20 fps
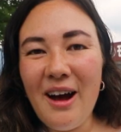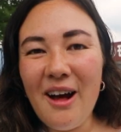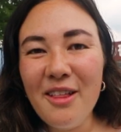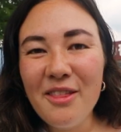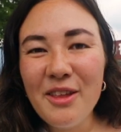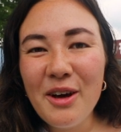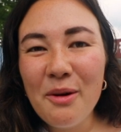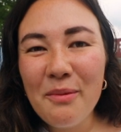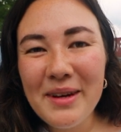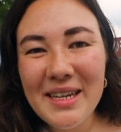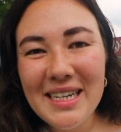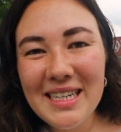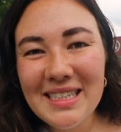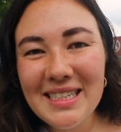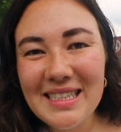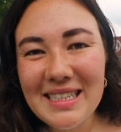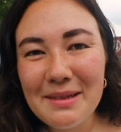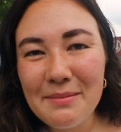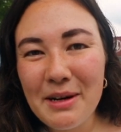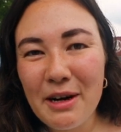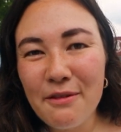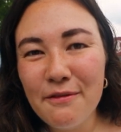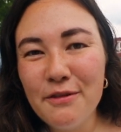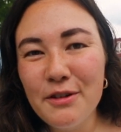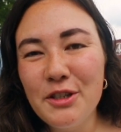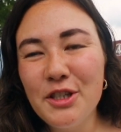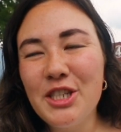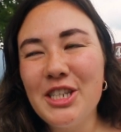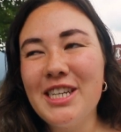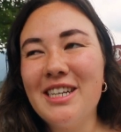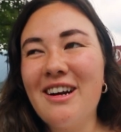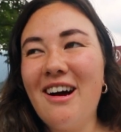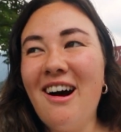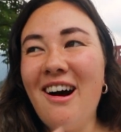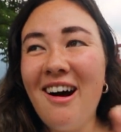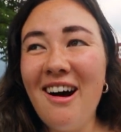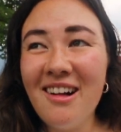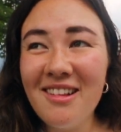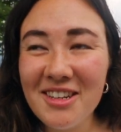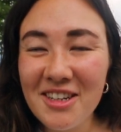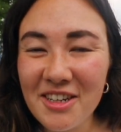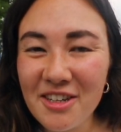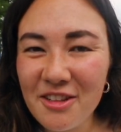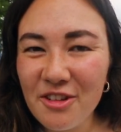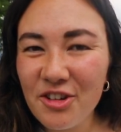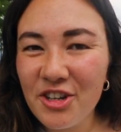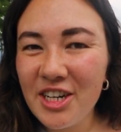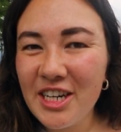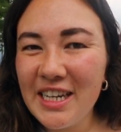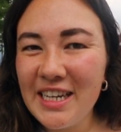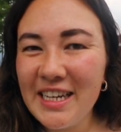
Although we didn't see Mount Fuji in all her glory